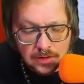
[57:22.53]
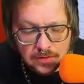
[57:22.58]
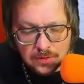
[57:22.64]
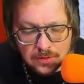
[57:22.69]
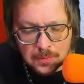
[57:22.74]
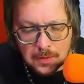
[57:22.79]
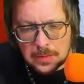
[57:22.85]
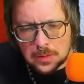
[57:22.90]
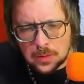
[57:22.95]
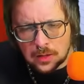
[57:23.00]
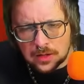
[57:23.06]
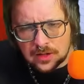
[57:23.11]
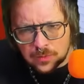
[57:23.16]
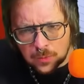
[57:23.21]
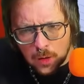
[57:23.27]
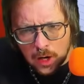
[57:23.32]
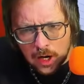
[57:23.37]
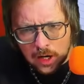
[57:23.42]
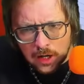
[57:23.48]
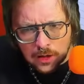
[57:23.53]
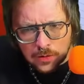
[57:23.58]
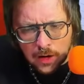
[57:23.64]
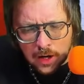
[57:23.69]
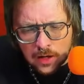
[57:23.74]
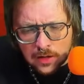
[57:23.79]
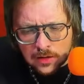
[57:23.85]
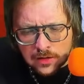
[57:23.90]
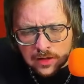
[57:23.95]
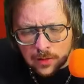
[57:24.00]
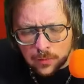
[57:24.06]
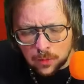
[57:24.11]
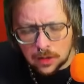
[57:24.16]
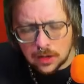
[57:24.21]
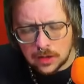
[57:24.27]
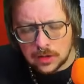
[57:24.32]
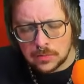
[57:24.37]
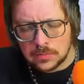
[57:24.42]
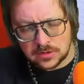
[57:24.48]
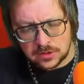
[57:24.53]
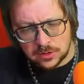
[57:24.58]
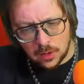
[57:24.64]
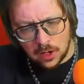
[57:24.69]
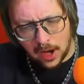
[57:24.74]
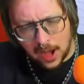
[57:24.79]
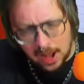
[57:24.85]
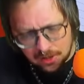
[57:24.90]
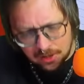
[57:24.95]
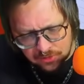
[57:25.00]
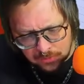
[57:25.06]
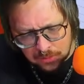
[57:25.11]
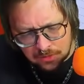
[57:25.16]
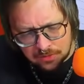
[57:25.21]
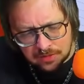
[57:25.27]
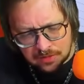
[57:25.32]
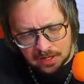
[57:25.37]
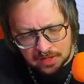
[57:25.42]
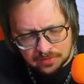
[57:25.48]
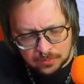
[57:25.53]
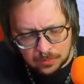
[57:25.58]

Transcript: So maybe while he's walking around in there, we're going to do our attribute test.